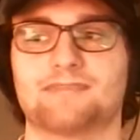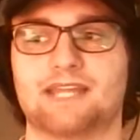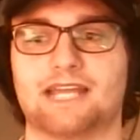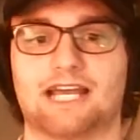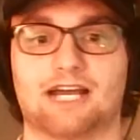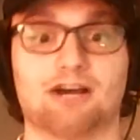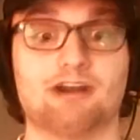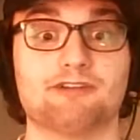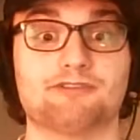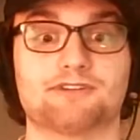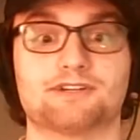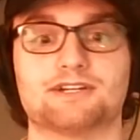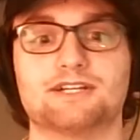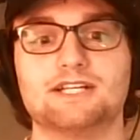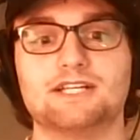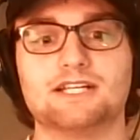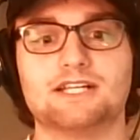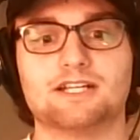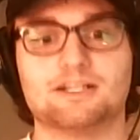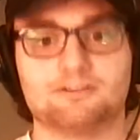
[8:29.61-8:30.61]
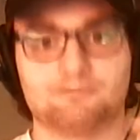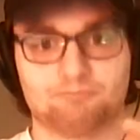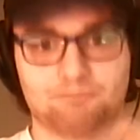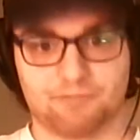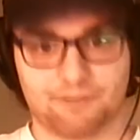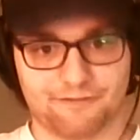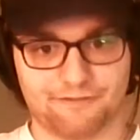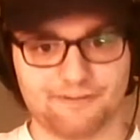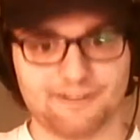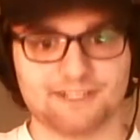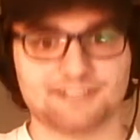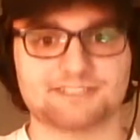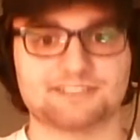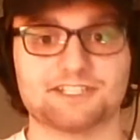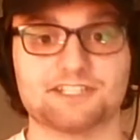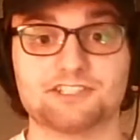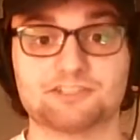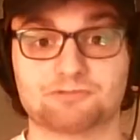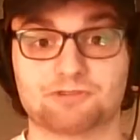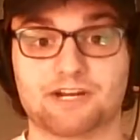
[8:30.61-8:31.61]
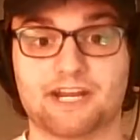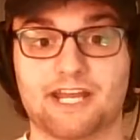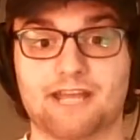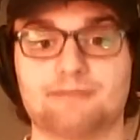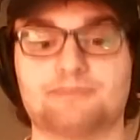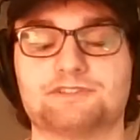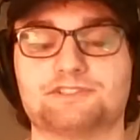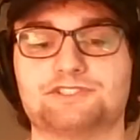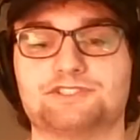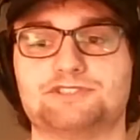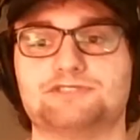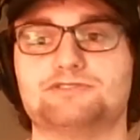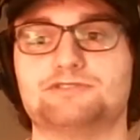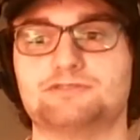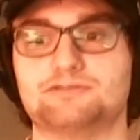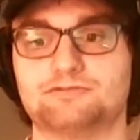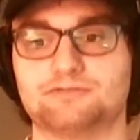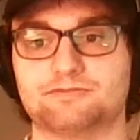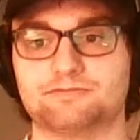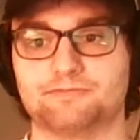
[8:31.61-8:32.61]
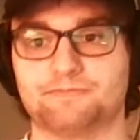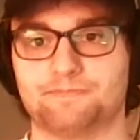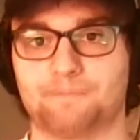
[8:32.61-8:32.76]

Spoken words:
However, the Phoenix Suns were able to